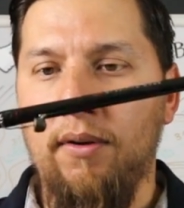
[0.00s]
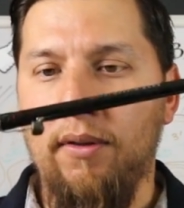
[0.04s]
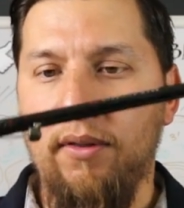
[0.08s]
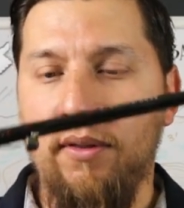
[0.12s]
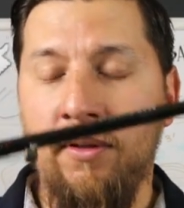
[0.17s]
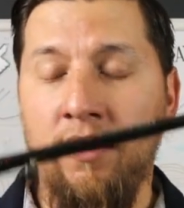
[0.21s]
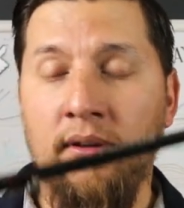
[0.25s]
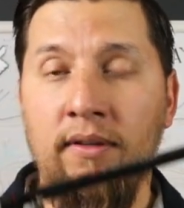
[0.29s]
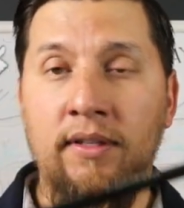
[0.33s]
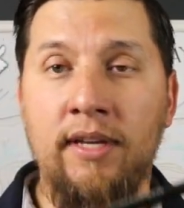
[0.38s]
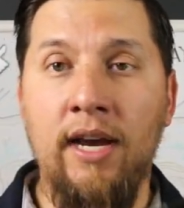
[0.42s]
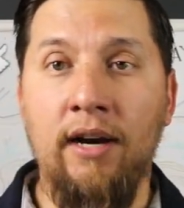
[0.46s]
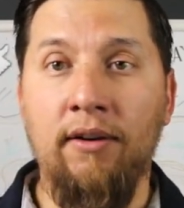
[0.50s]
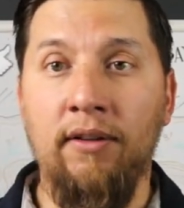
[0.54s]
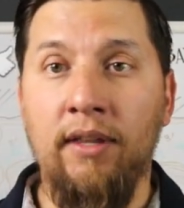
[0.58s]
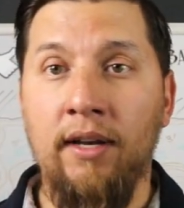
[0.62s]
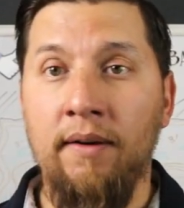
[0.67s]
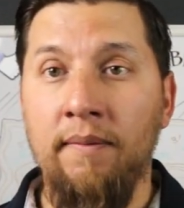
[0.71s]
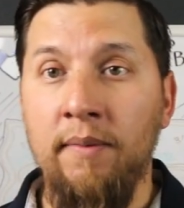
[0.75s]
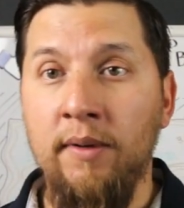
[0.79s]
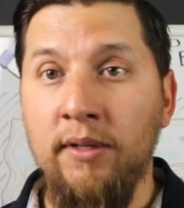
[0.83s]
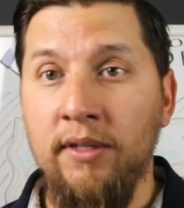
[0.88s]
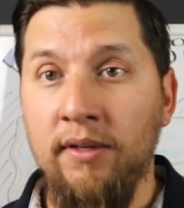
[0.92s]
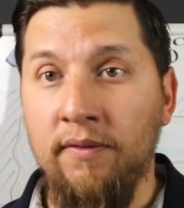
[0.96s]
the tackle
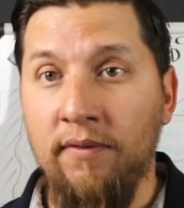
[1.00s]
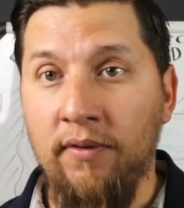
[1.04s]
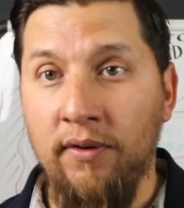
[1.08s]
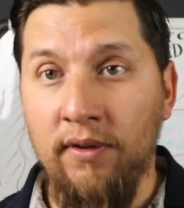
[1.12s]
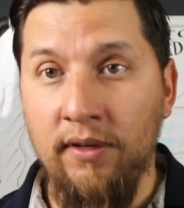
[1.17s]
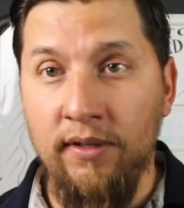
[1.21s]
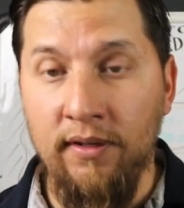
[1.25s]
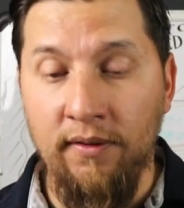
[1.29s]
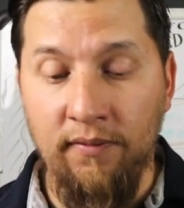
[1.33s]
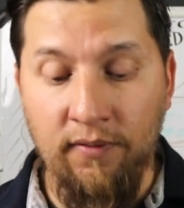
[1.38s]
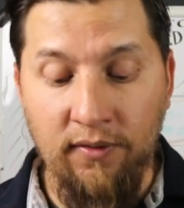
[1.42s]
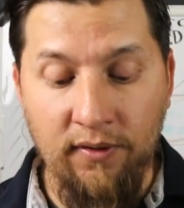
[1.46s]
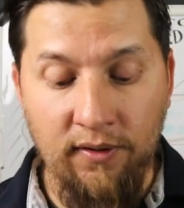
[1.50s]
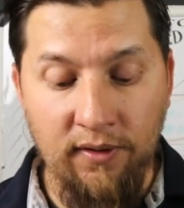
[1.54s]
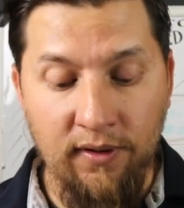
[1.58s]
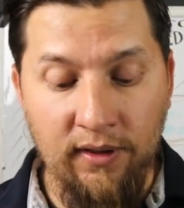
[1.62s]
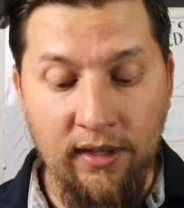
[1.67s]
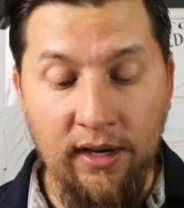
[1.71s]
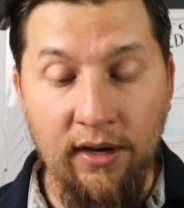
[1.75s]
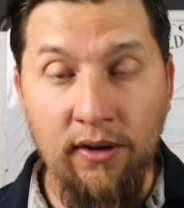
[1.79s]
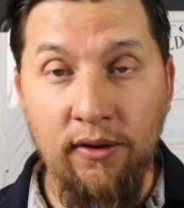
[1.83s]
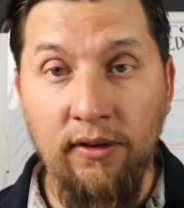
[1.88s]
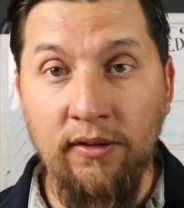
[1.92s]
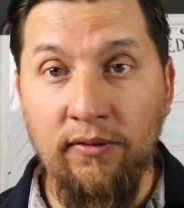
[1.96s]
that I'm using for the, for,
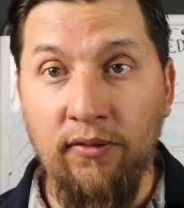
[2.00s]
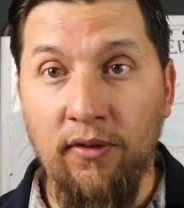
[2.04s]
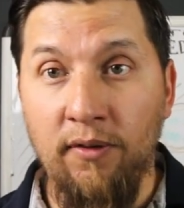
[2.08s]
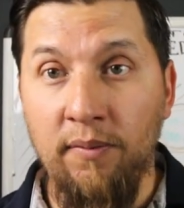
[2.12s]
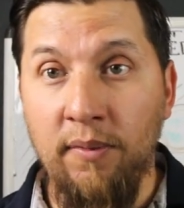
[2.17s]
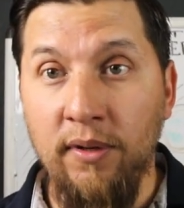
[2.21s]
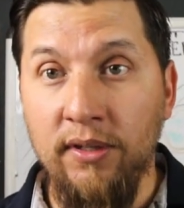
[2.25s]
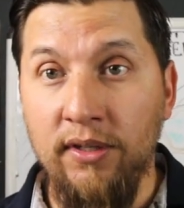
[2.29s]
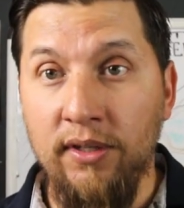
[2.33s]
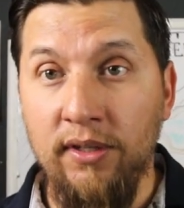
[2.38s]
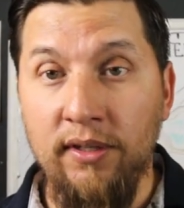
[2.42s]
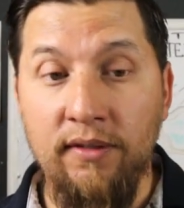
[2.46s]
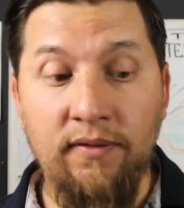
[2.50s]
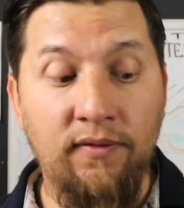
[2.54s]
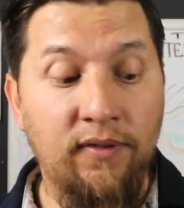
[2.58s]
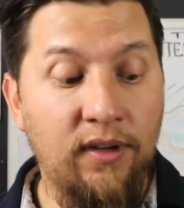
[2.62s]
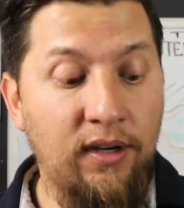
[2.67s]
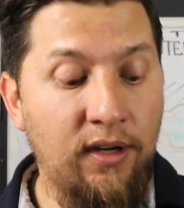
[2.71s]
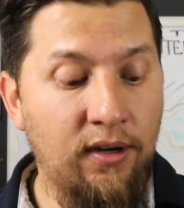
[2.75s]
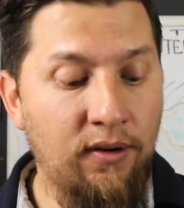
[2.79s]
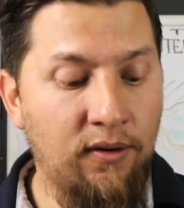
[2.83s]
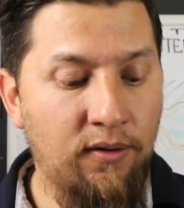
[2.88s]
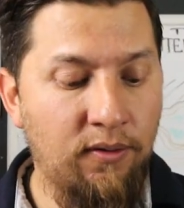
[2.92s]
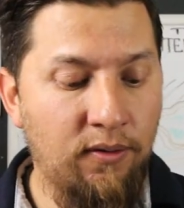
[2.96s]
that I use for most of this
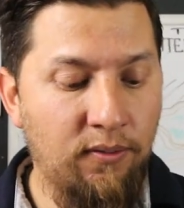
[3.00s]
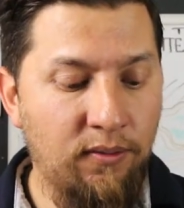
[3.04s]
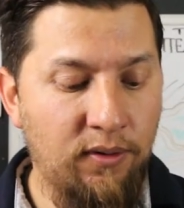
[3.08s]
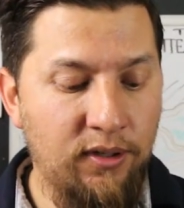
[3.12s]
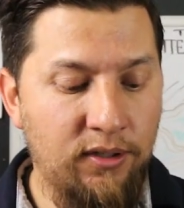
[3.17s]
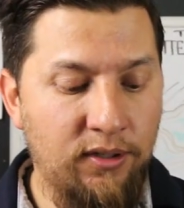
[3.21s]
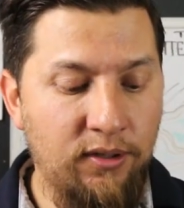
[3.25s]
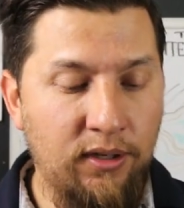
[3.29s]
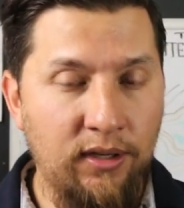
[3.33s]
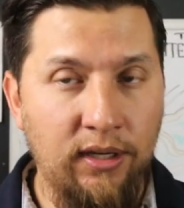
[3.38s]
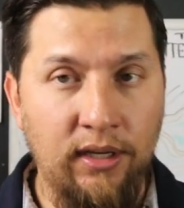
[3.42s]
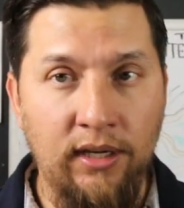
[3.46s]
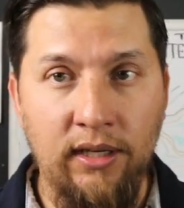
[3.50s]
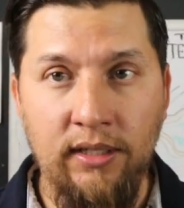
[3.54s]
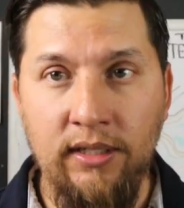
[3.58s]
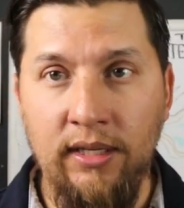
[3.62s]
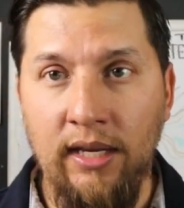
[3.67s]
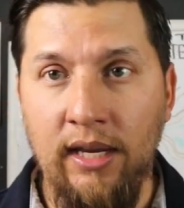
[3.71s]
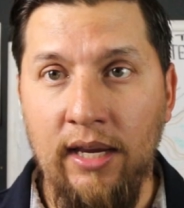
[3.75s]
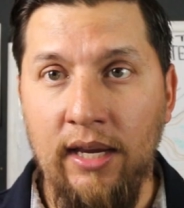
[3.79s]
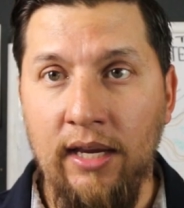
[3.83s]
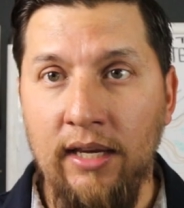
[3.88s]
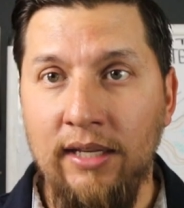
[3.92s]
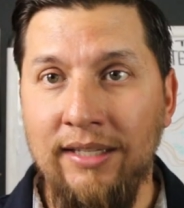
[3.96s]
video, which is
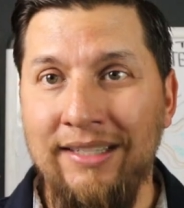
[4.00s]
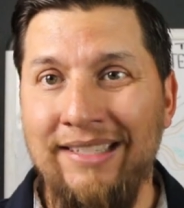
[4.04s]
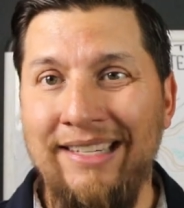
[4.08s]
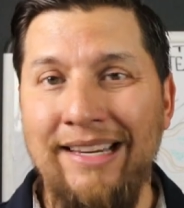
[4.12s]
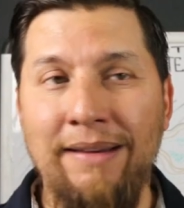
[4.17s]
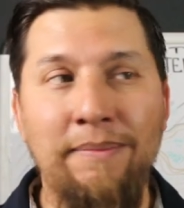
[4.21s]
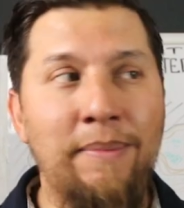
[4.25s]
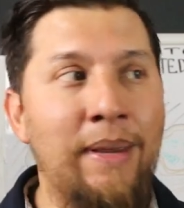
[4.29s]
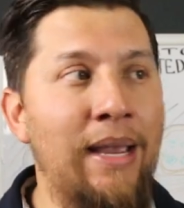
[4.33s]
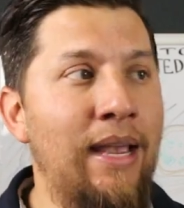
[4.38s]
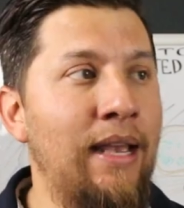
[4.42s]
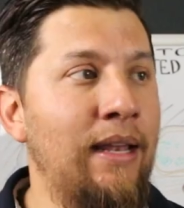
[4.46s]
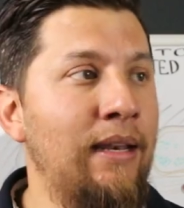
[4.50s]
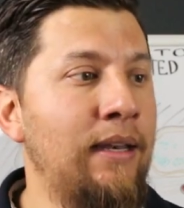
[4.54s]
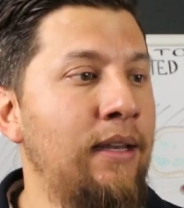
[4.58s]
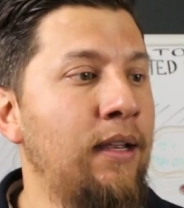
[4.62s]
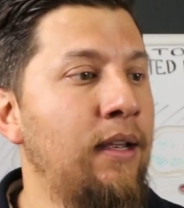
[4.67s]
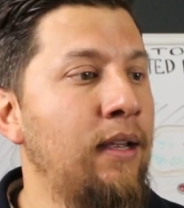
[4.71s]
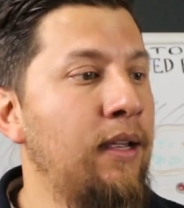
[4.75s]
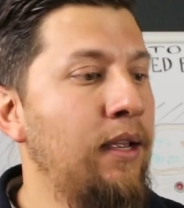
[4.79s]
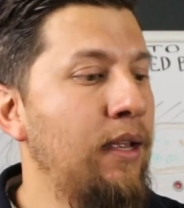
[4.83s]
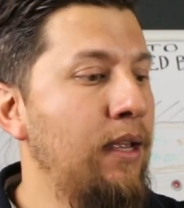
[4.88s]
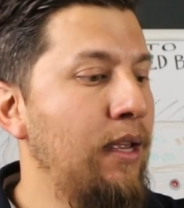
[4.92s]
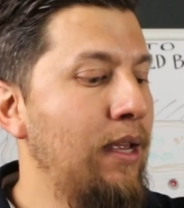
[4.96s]
a Z-Man
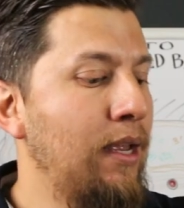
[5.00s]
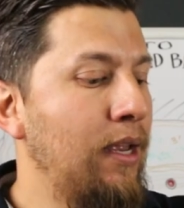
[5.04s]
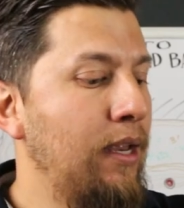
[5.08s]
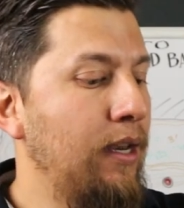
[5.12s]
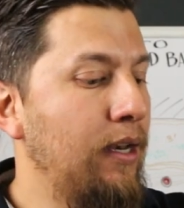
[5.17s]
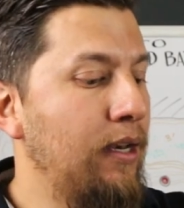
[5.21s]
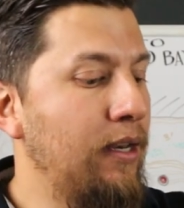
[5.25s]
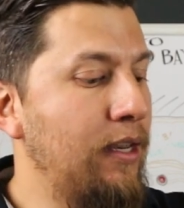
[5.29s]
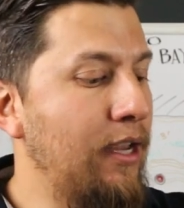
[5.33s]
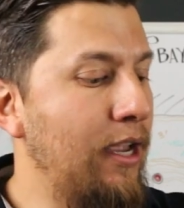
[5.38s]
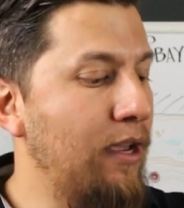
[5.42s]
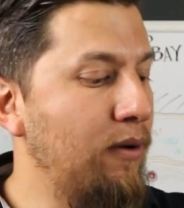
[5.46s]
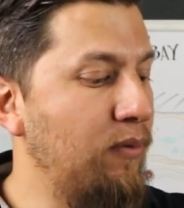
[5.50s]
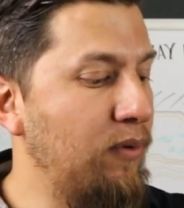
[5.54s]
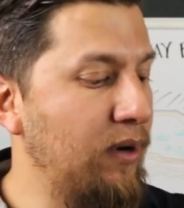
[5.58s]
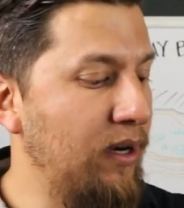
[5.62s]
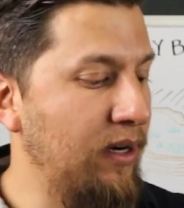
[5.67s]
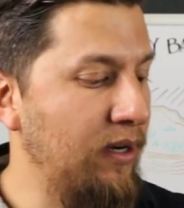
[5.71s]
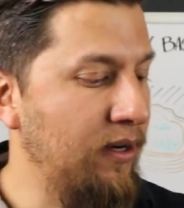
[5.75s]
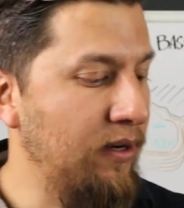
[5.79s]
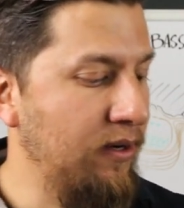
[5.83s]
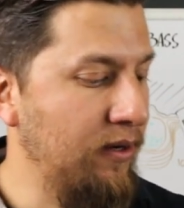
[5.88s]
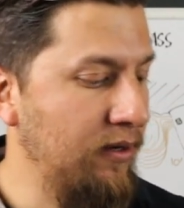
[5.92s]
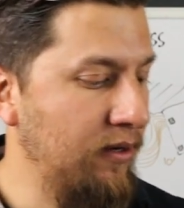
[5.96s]
Ned
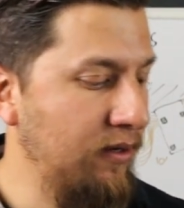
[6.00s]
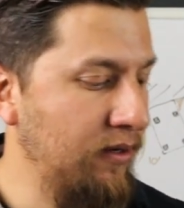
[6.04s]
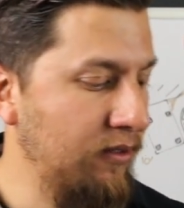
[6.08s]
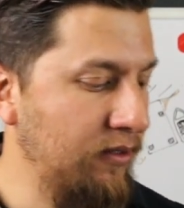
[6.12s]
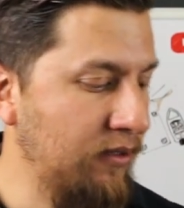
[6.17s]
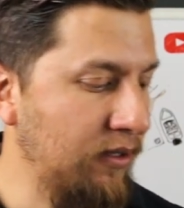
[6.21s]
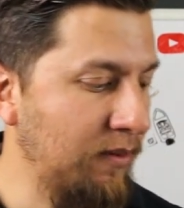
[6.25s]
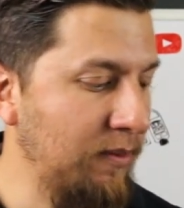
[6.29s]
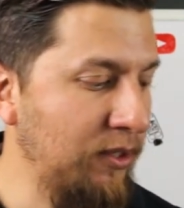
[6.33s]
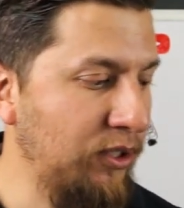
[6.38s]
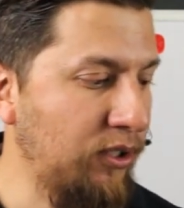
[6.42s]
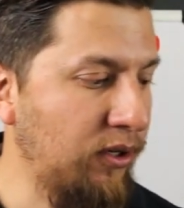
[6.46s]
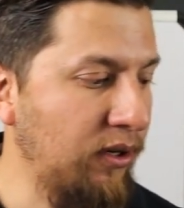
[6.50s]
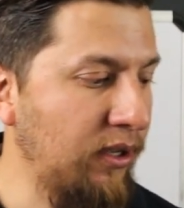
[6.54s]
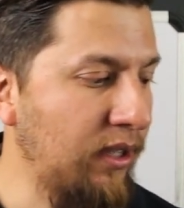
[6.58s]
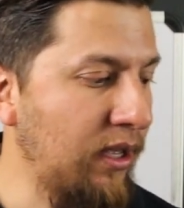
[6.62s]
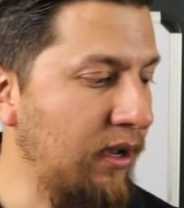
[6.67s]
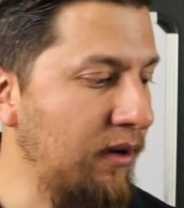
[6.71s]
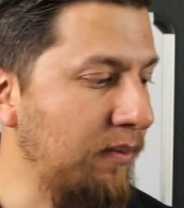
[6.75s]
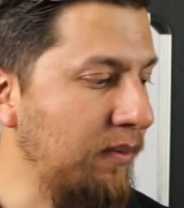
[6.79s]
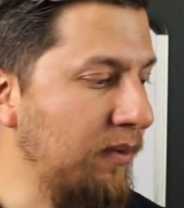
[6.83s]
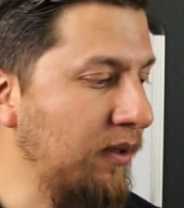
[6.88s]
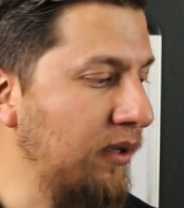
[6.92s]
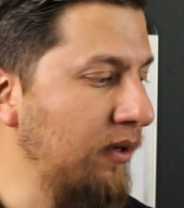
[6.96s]
rig. So let me show you
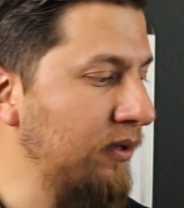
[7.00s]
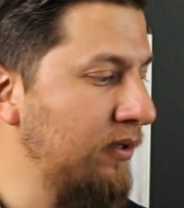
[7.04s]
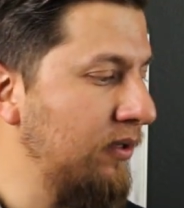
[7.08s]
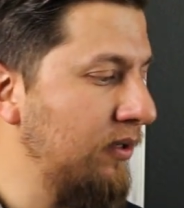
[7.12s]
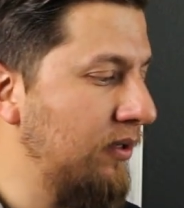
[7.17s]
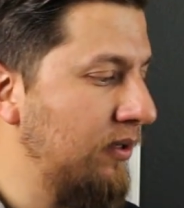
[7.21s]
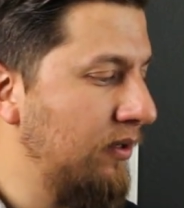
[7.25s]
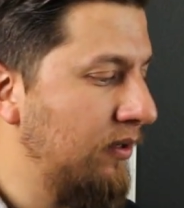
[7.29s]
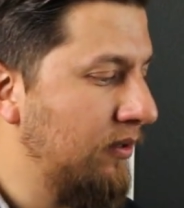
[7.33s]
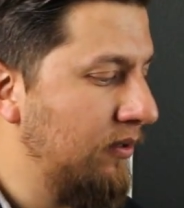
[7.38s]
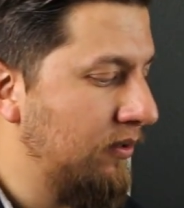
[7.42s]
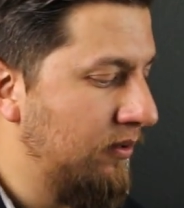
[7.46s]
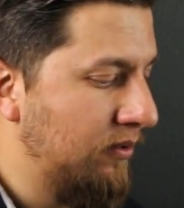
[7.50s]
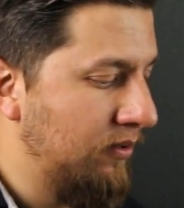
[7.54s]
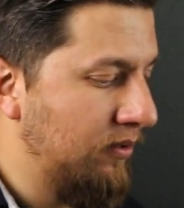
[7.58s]
that up close.